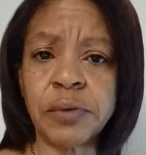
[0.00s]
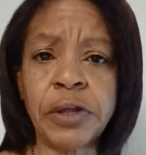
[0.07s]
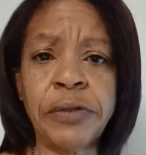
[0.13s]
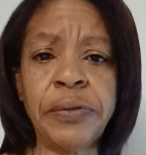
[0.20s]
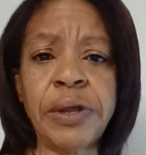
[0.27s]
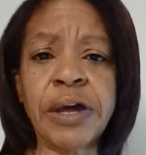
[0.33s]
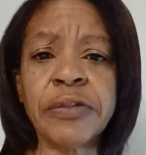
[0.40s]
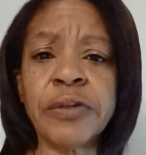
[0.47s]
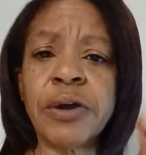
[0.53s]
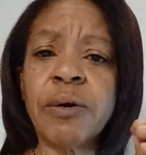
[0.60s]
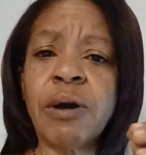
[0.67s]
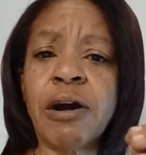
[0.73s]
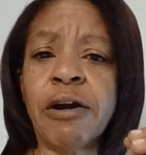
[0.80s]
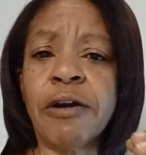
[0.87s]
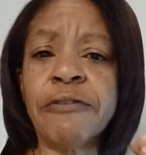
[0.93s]
Now there
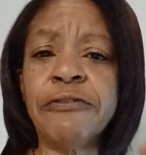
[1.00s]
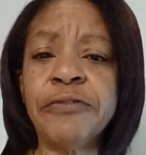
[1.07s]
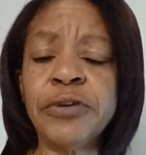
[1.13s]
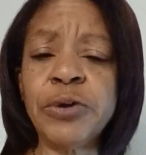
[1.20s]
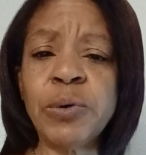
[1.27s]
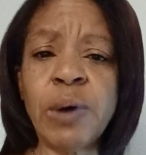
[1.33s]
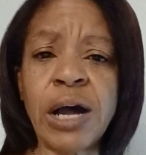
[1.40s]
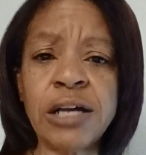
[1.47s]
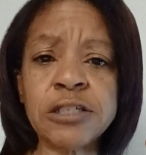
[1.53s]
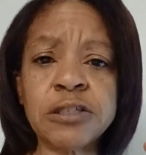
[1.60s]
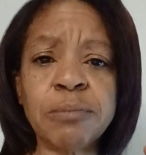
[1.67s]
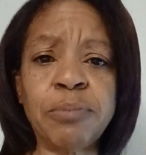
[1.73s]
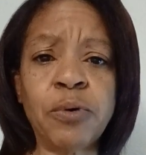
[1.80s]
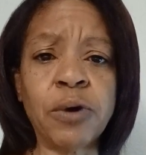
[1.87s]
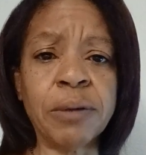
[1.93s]
are a few I
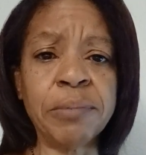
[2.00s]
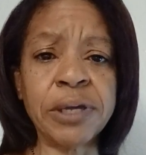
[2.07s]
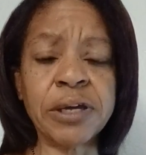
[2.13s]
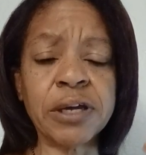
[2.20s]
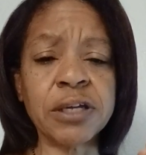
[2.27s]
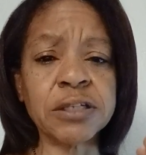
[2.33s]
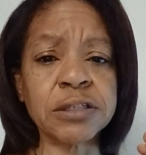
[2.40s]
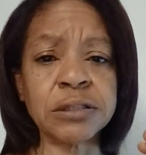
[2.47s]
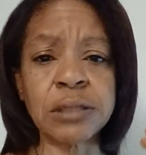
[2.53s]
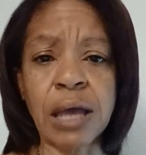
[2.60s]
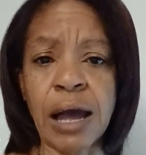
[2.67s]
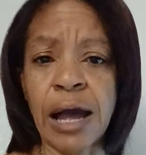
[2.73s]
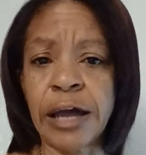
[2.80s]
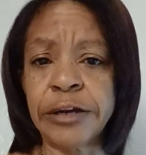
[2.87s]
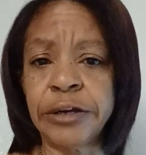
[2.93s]
support because
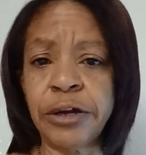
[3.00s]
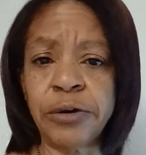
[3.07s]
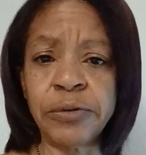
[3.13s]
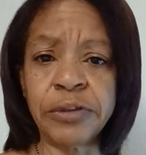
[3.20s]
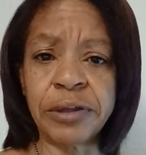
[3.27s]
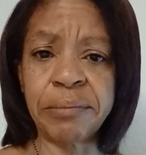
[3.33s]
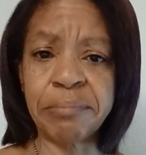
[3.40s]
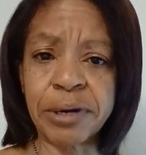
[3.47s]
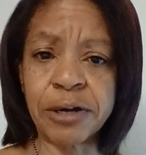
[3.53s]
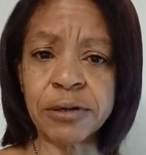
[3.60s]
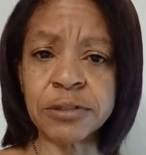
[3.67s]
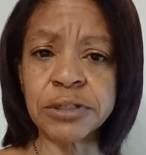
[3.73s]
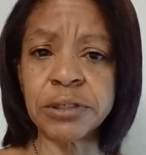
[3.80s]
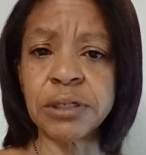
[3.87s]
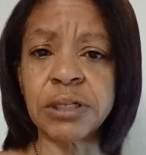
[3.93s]
I know them
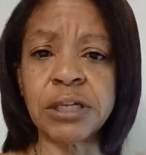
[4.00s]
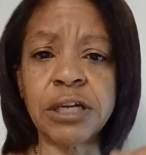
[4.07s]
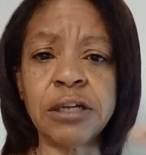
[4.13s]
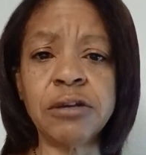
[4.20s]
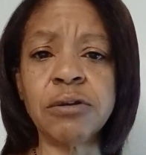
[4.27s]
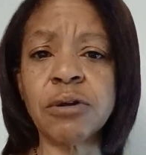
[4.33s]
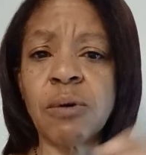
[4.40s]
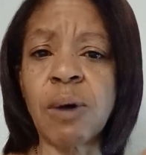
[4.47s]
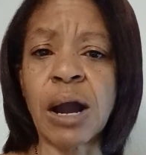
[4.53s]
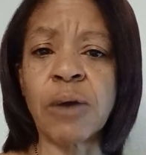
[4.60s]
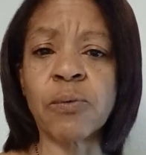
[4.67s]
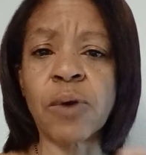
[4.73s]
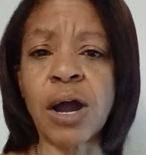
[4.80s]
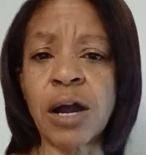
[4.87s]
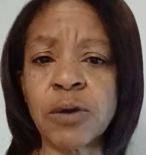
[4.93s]
personally. I
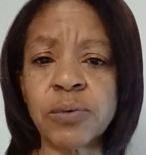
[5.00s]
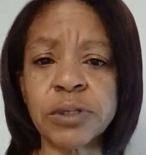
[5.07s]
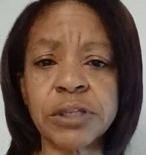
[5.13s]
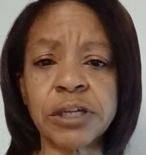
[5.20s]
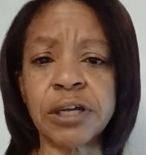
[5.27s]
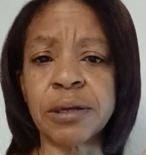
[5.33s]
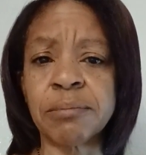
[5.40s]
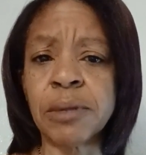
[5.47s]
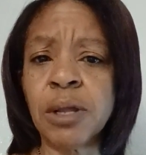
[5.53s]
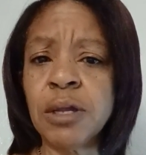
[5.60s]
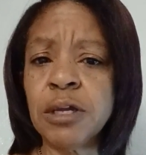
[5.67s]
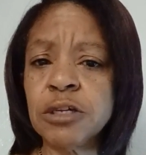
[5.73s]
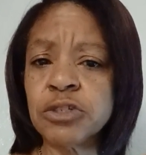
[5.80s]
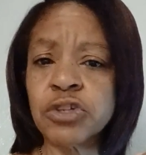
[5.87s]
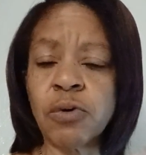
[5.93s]
rock with them,
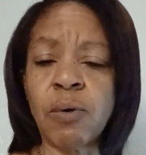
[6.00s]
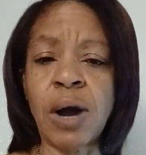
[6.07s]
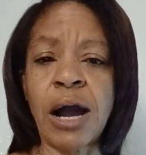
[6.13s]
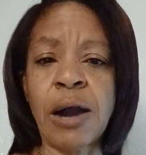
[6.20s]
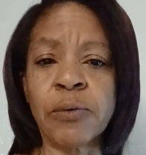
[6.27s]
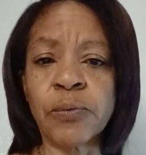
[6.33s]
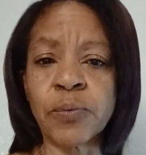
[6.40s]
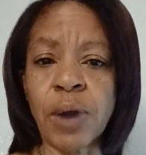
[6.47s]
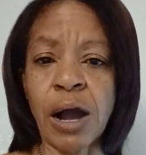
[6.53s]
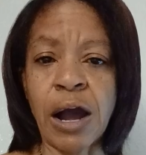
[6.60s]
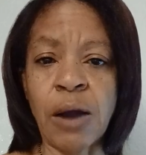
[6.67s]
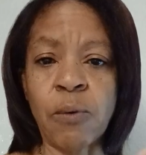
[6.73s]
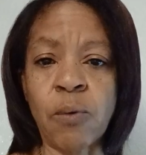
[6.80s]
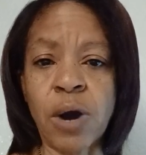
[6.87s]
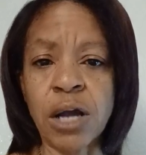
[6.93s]
so I
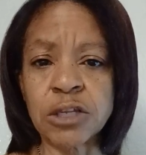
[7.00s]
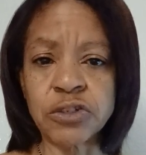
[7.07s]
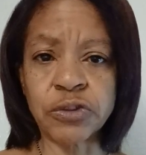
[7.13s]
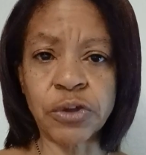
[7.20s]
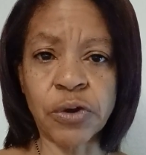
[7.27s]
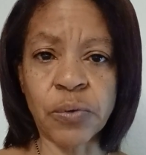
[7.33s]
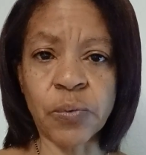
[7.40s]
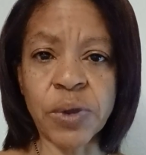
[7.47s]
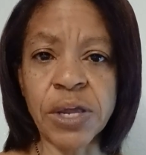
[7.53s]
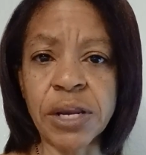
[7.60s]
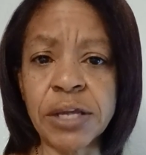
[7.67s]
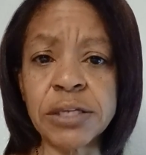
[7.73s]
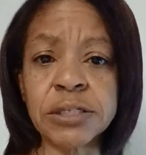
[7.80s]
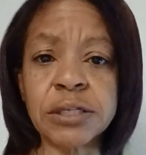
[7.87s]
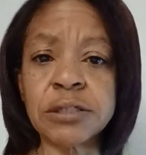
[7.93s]
watch their
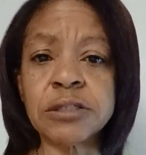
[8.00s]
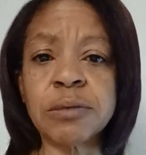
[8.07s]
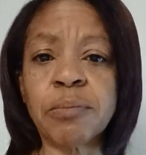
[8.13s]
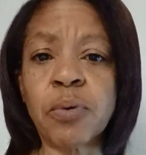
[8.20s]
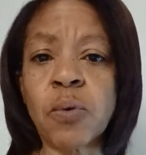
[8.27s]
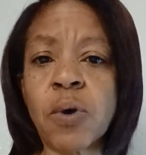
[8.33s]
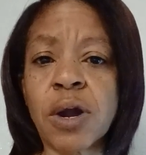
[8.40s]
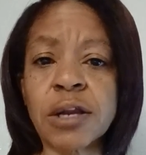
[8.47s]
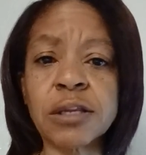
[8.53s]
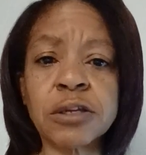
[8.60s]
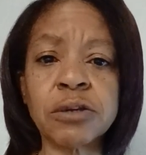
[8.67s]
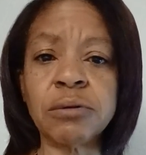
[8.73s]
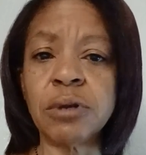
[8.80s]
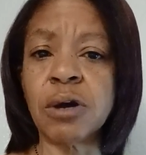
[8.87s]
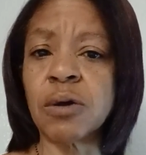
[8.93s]
readings and support.
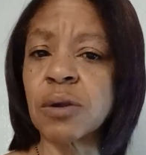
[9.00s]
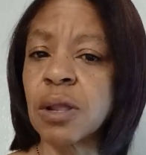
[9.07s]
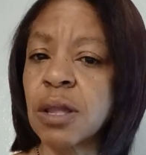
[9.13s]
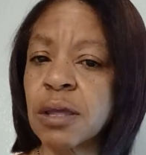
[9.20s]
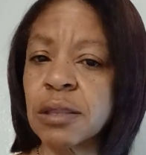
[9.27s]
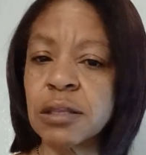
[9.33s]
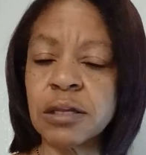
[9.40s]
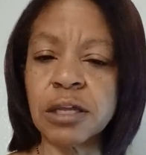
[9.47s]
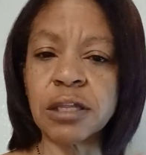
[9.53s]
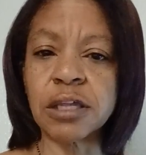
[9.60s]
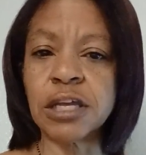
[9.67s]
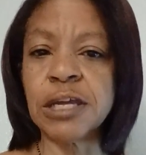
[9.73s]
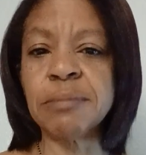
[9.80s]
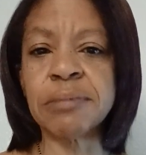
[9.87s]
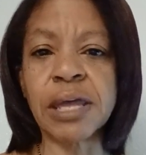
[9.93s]
To
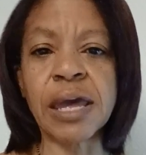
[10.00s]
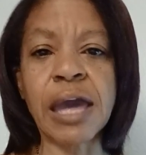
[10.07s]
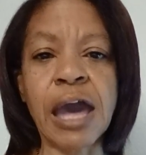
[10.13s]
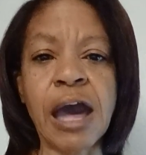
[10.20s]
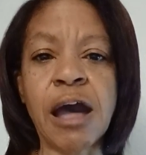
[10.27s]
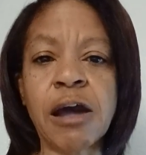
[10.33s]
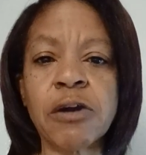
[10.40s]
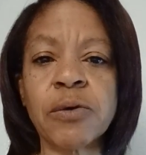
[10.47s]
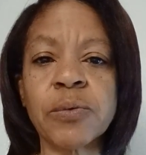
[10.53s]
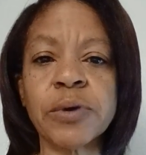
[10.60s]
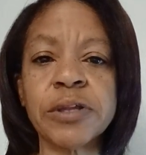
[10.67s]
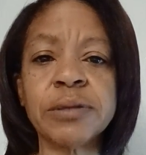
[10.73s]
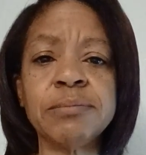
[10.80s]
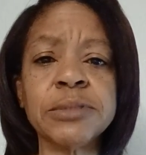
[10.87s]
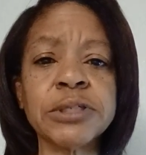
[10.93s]
keep their
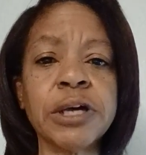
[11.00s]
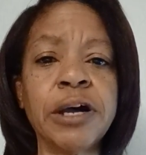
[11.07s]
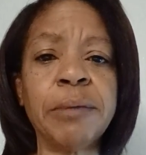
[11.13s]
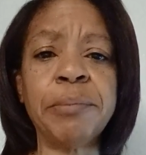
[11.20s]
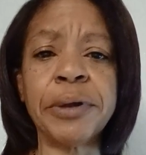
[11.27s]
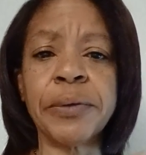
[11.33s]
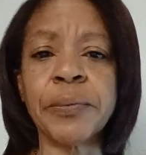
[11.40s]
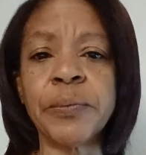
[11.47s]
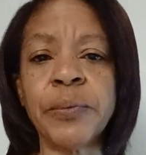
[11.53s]
algorithms up and